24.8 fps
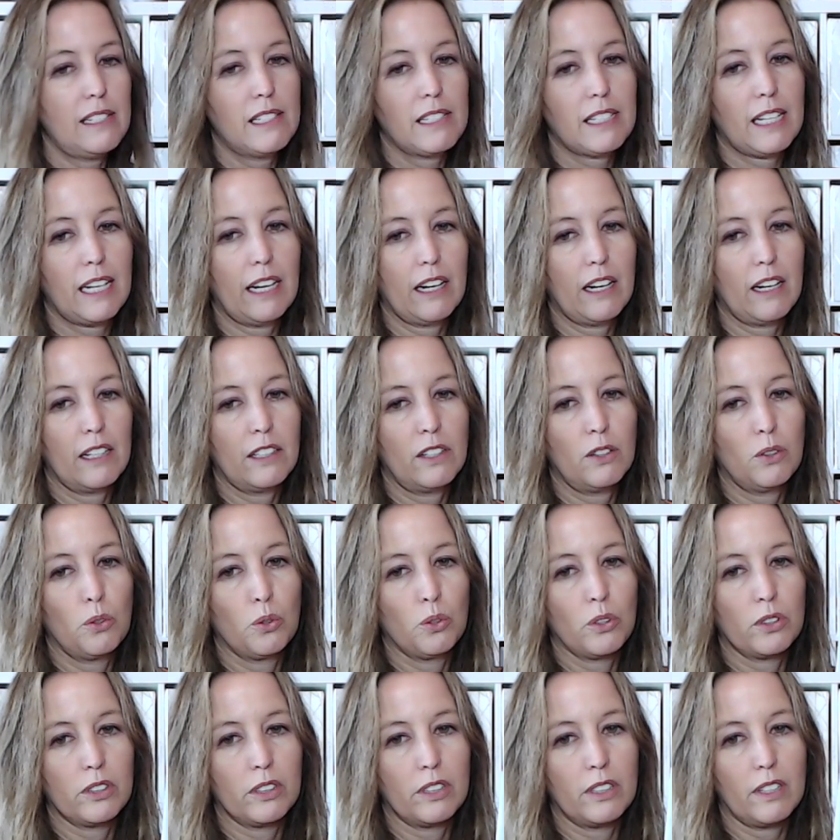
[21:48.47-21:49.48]
scared and
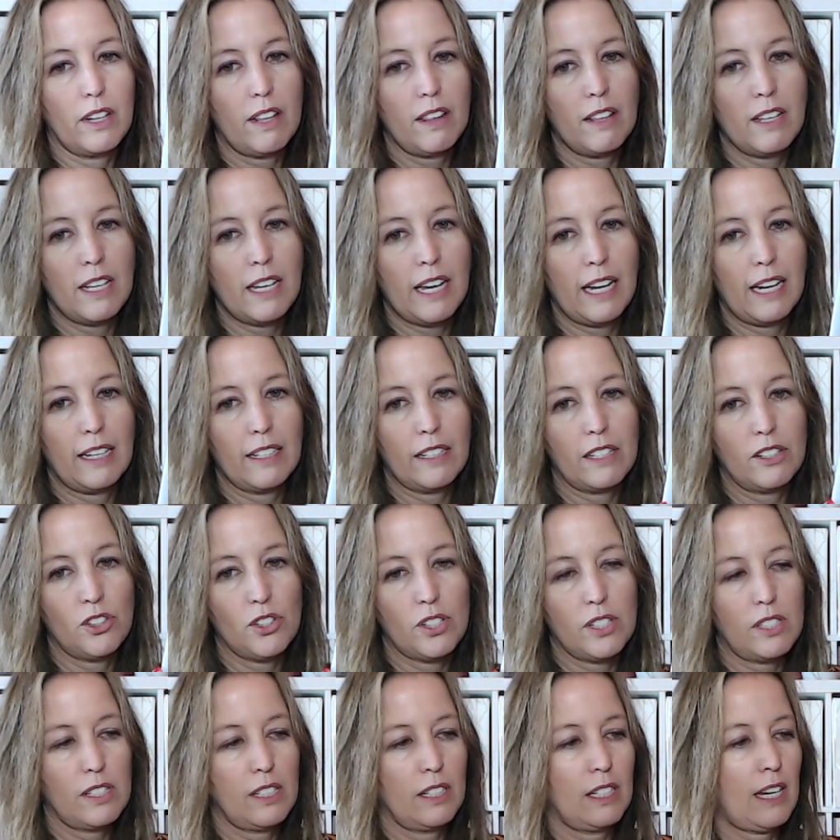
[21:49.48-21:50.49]
ordered the Aida
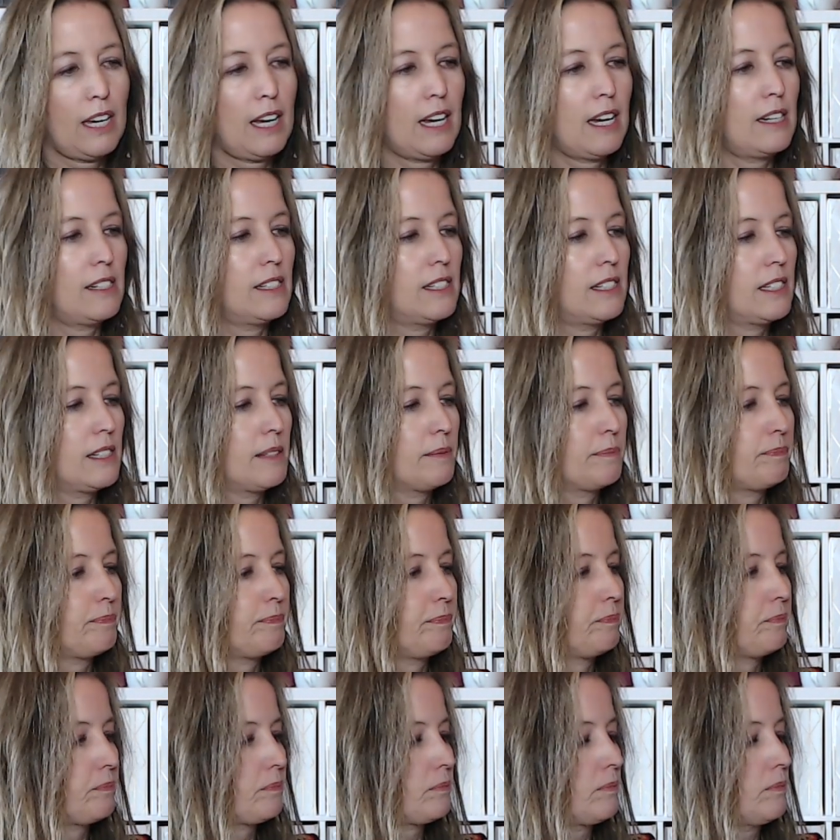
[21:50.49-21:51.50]
just in case,
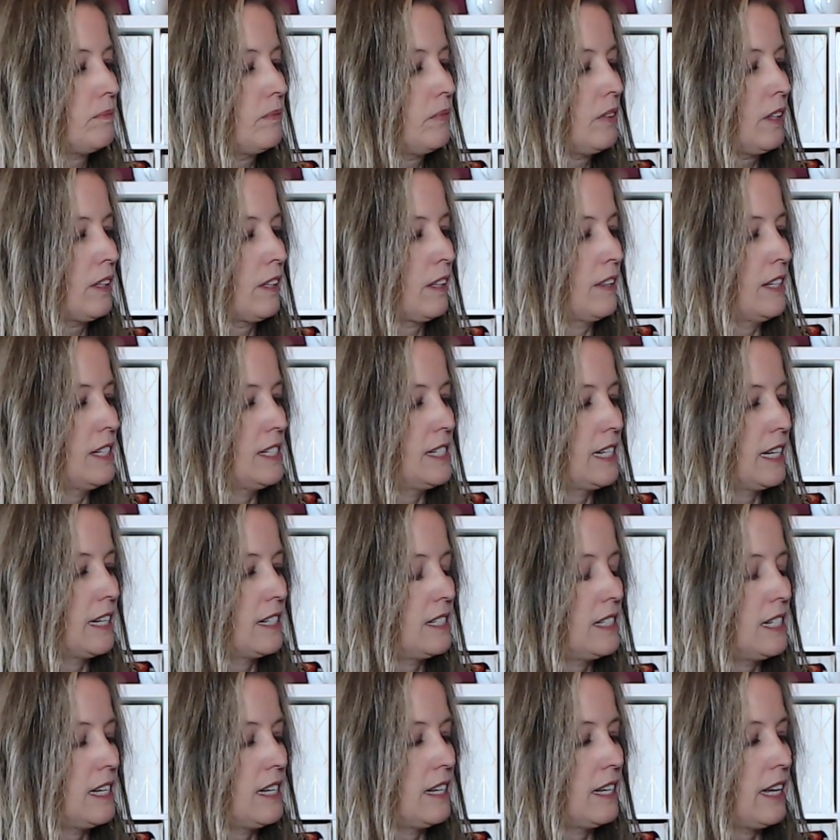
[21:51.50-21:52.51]
the
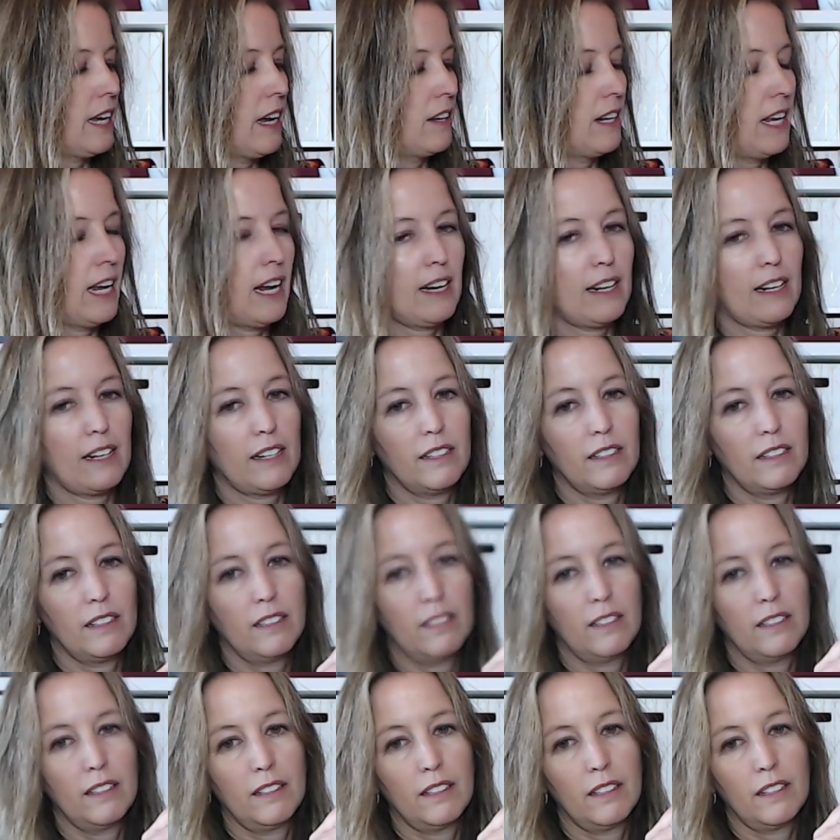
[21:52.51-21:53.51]
16 count Aida.
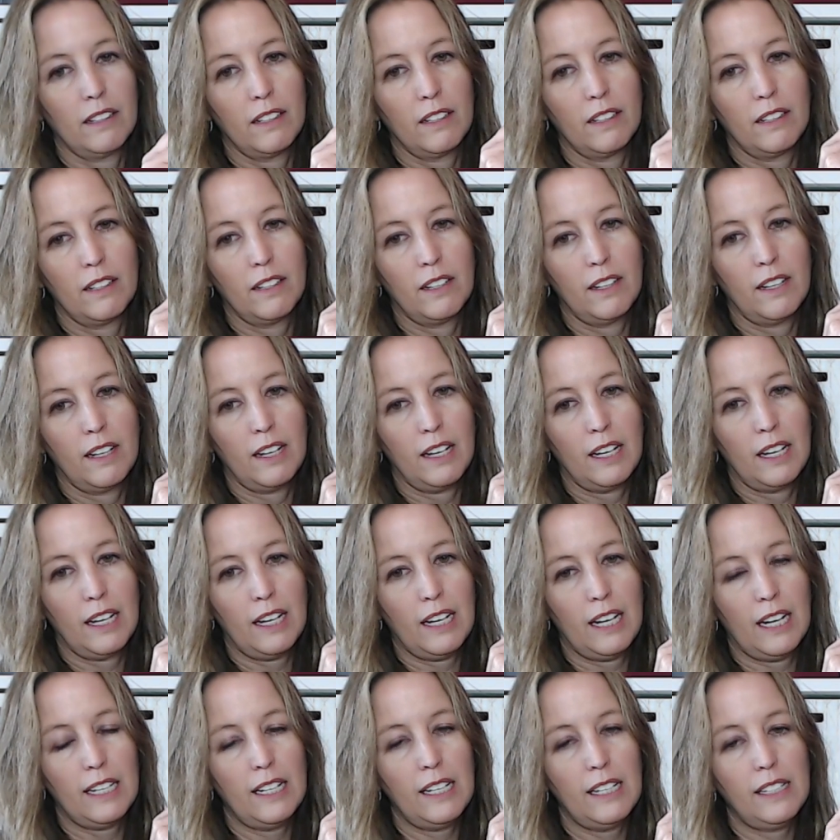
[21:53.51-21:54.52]

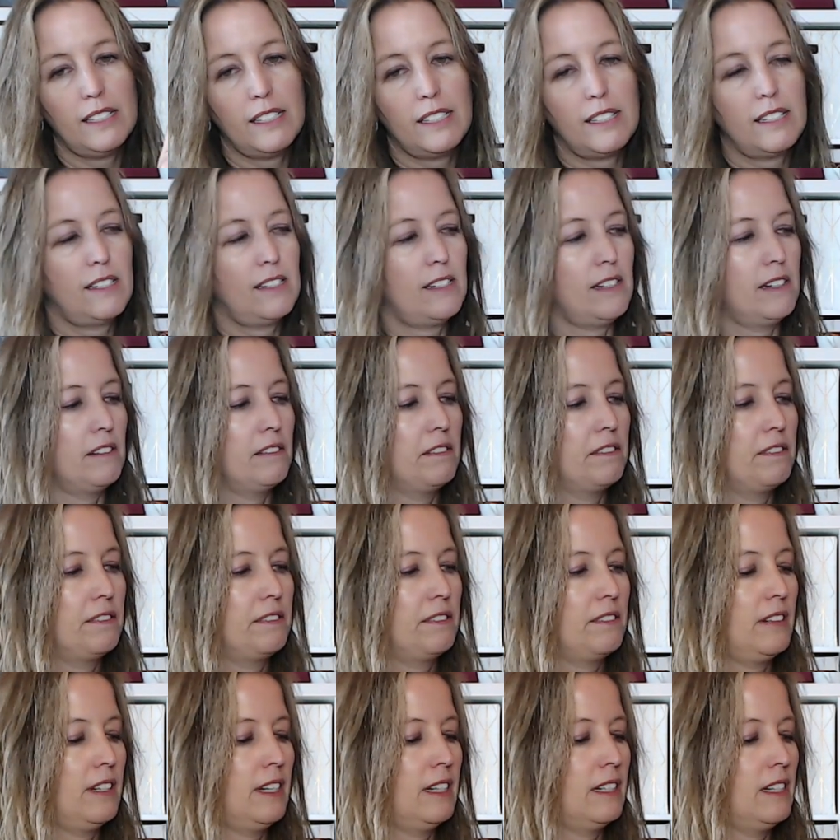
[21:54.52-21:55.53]
And it's
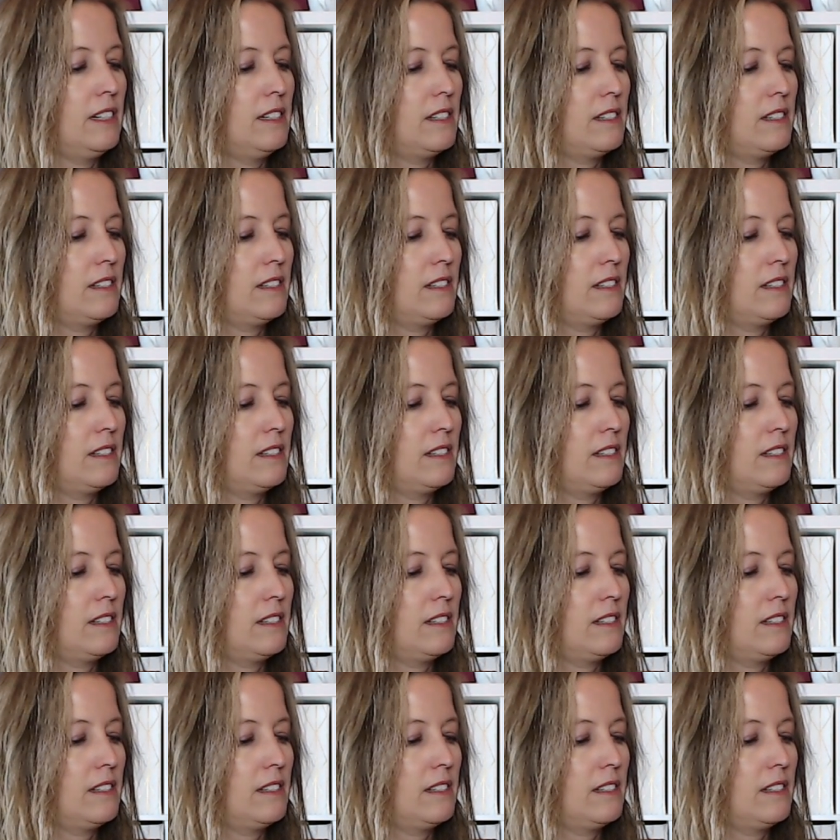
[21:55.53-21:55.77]
stiff, and I